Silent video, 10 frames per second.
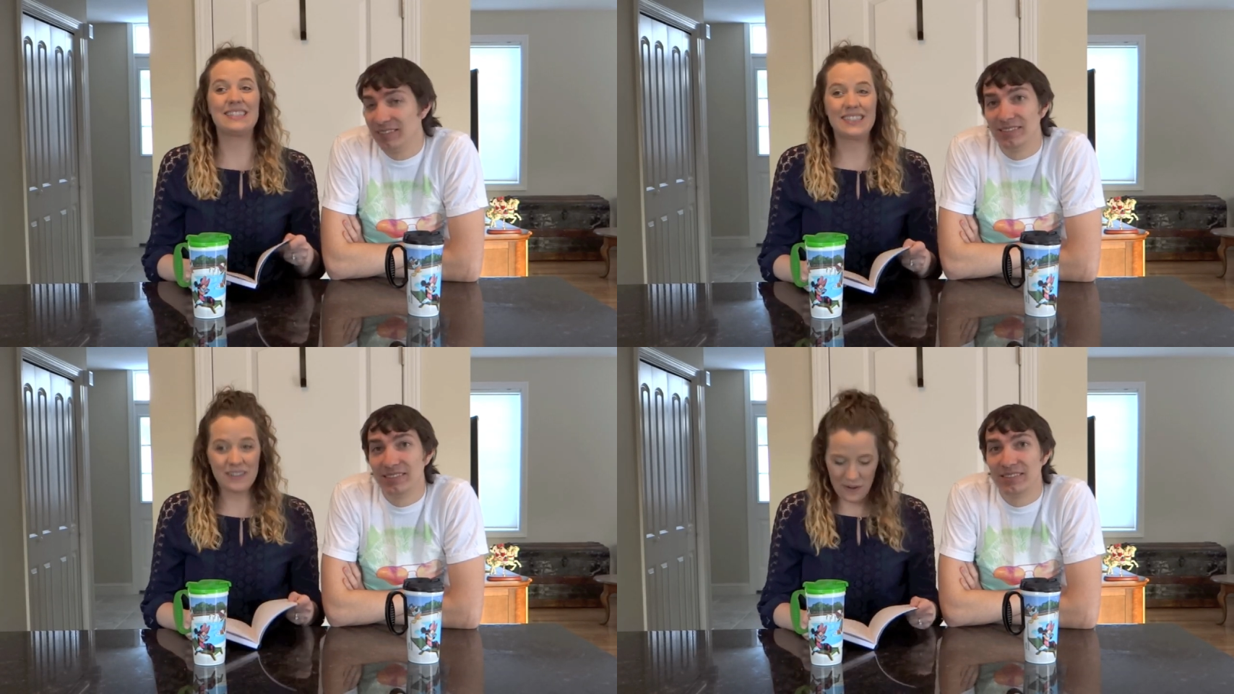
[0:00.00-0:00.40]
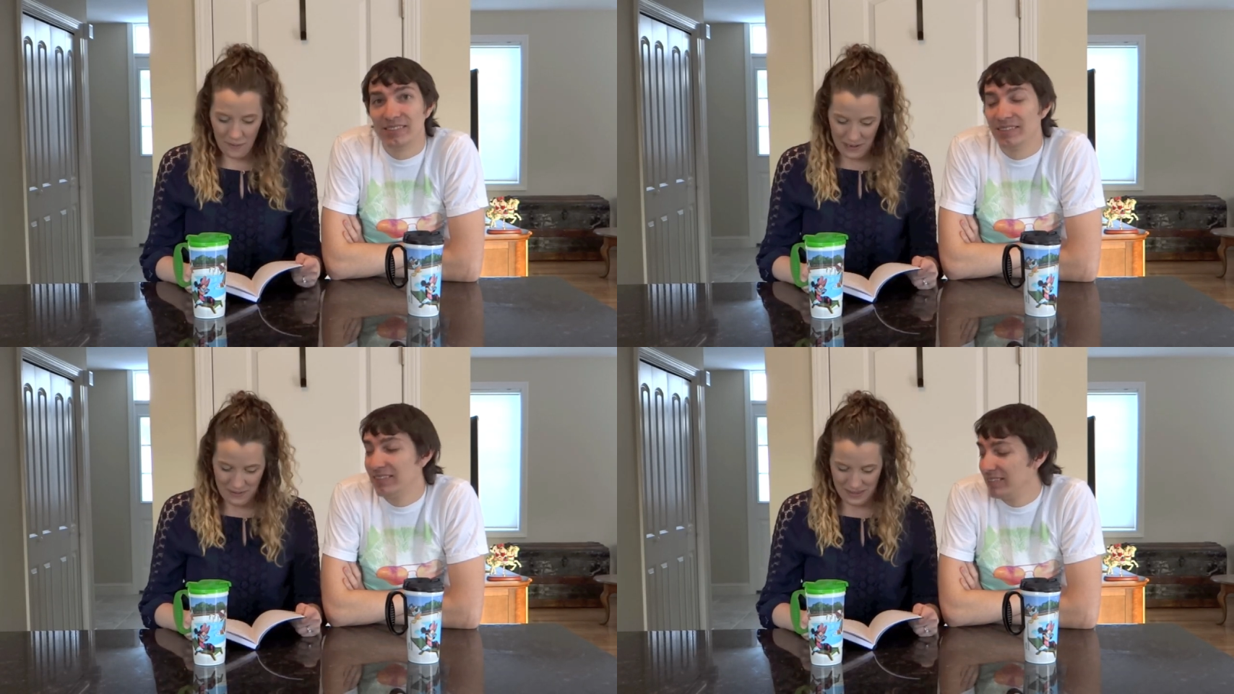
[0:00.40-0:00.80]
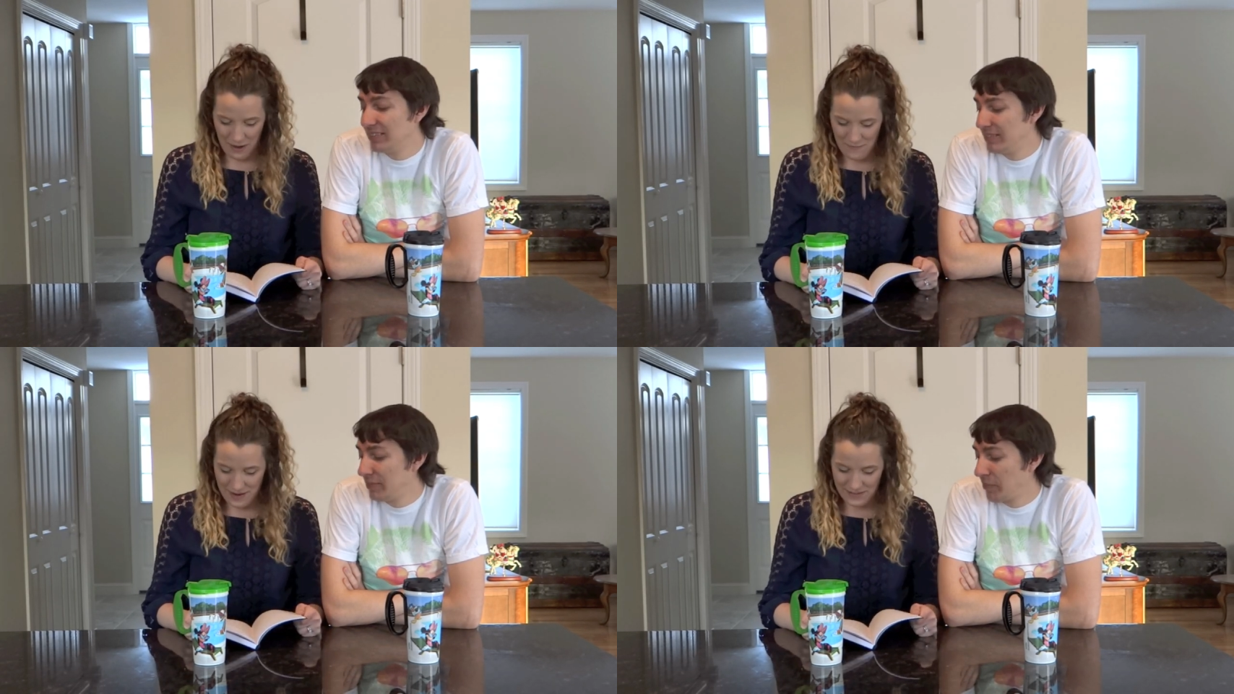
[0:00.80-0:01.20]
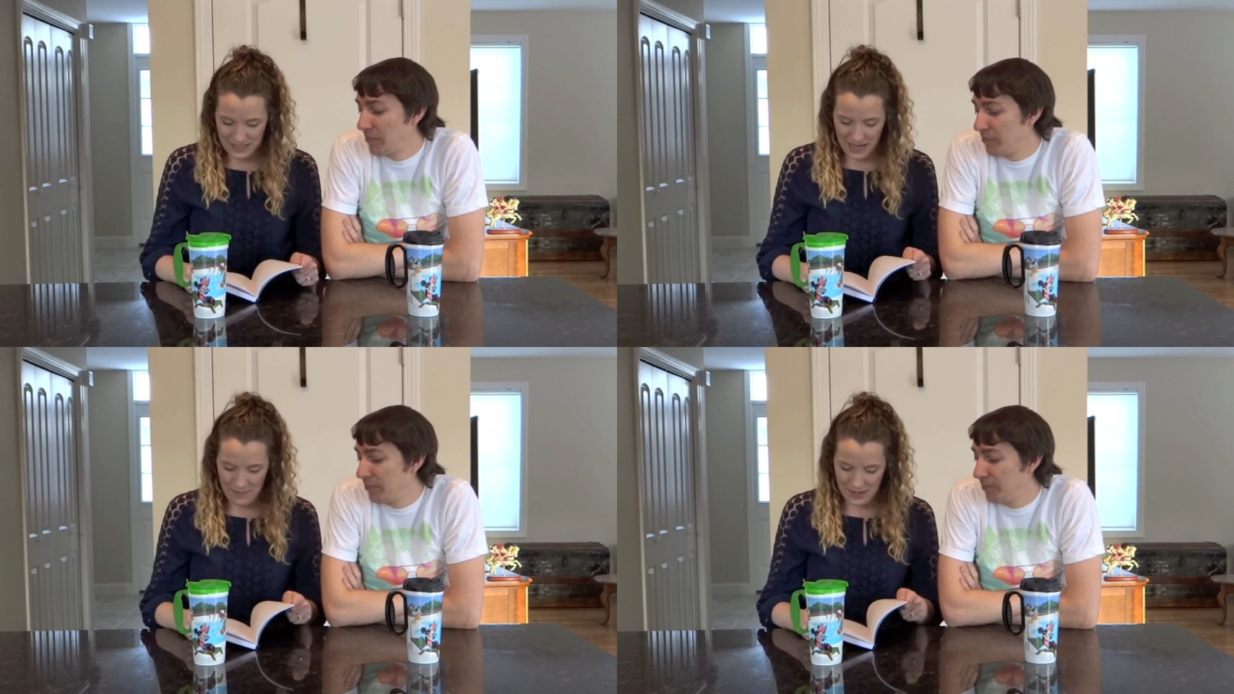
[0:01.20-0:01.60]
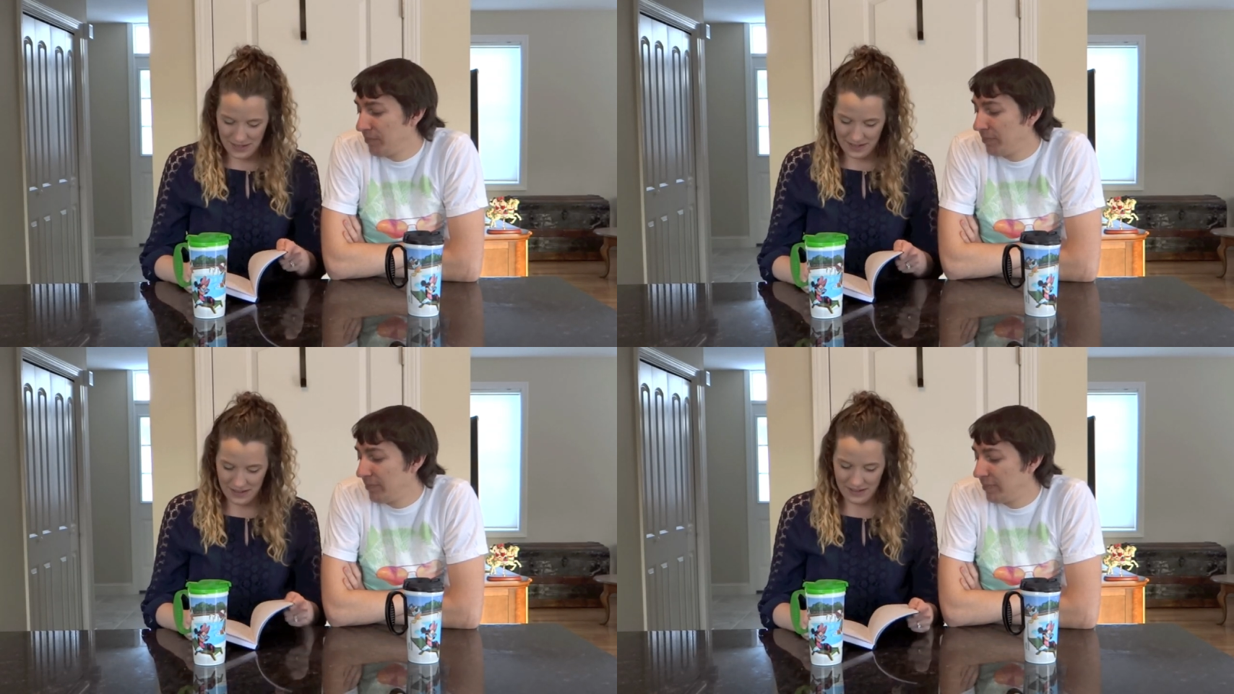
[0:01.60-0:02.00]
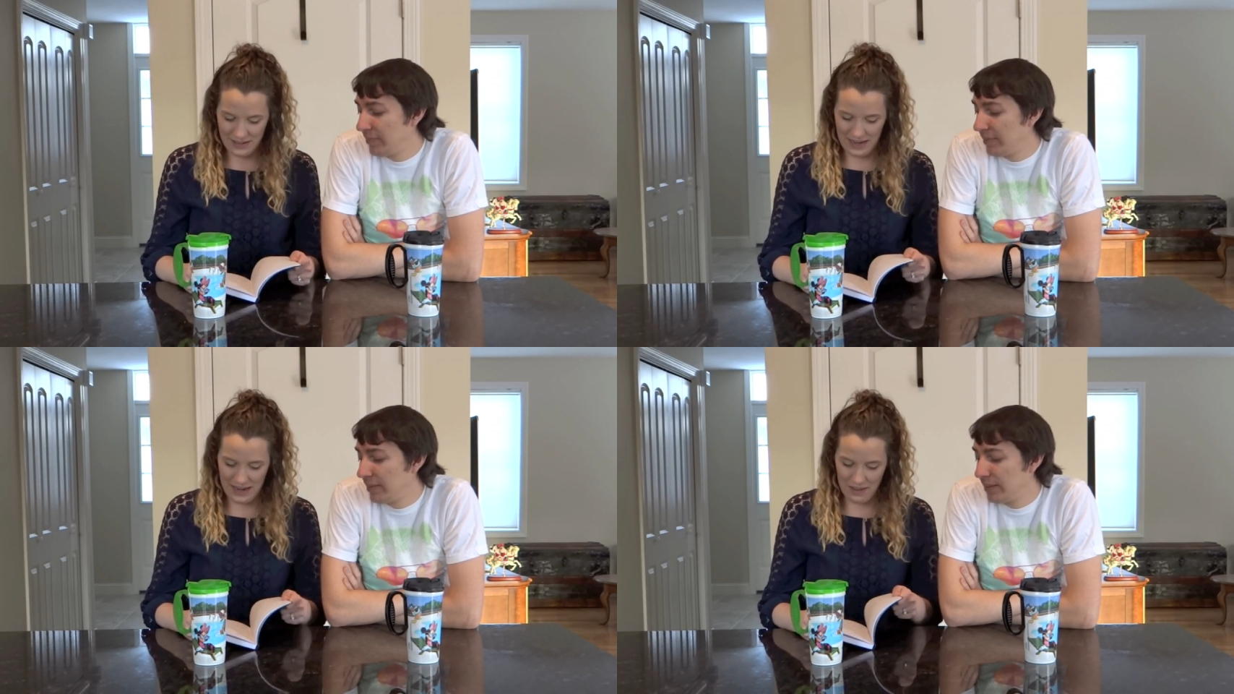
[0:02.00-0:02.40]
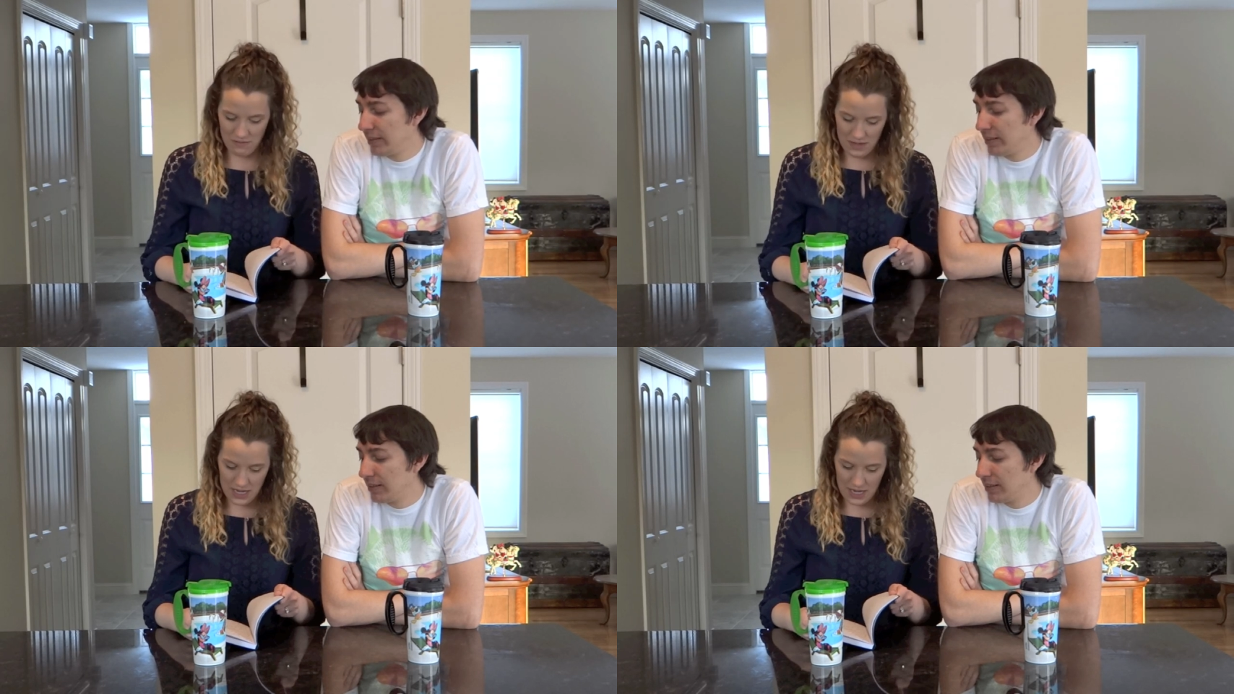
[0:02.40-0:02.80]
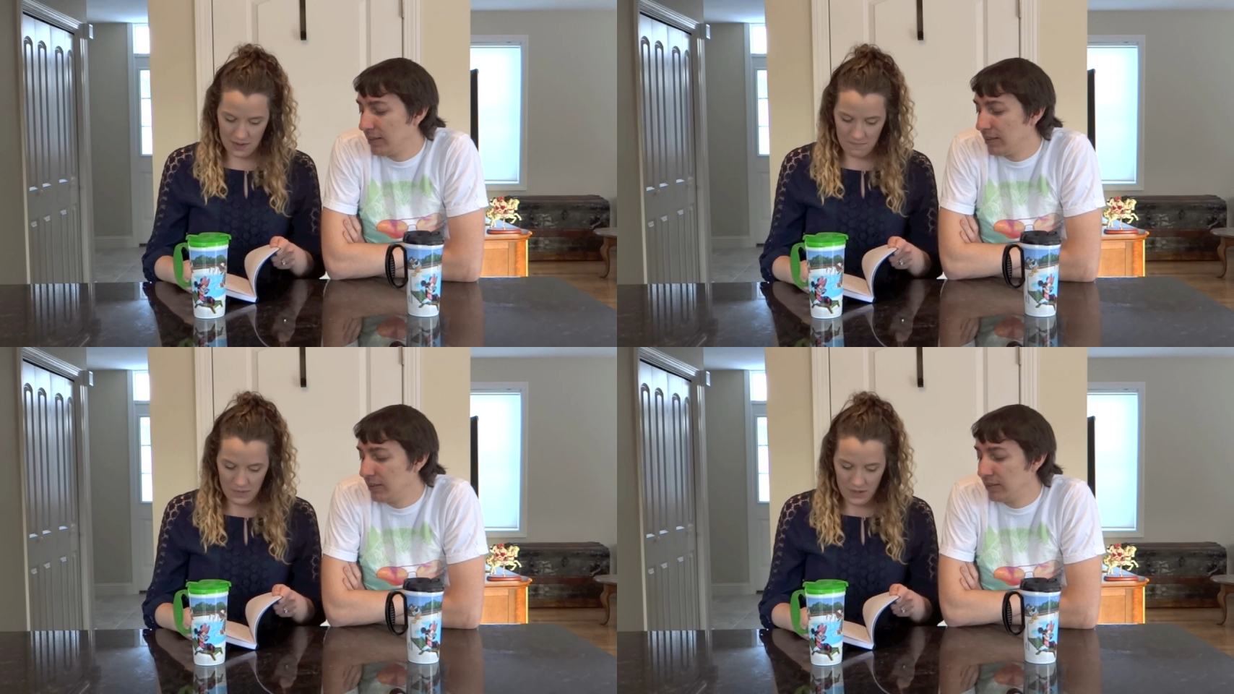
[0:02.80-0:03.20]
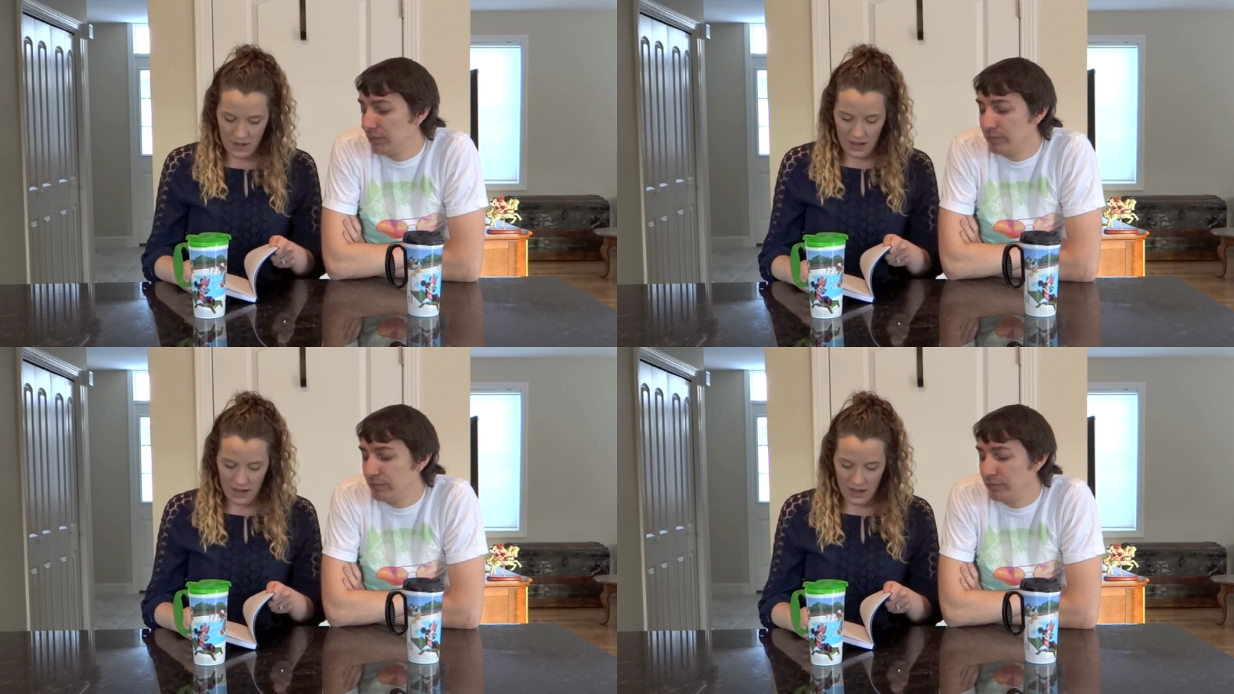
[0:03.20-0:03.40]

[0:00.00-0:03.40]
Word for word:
Speaker 1: still going with our favorite time of year kind of theme,